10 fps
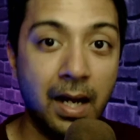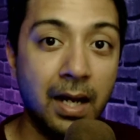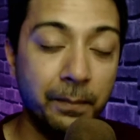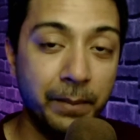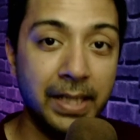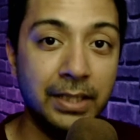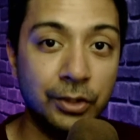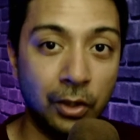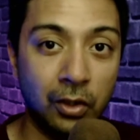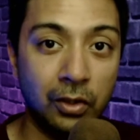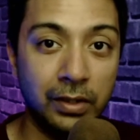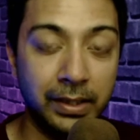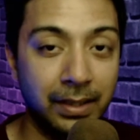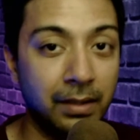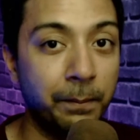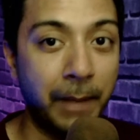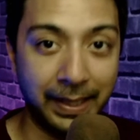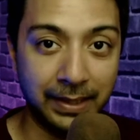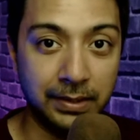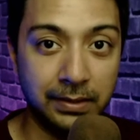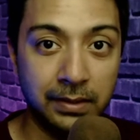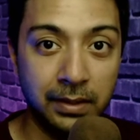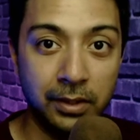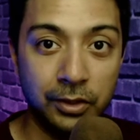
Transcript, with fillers: are based on their packages.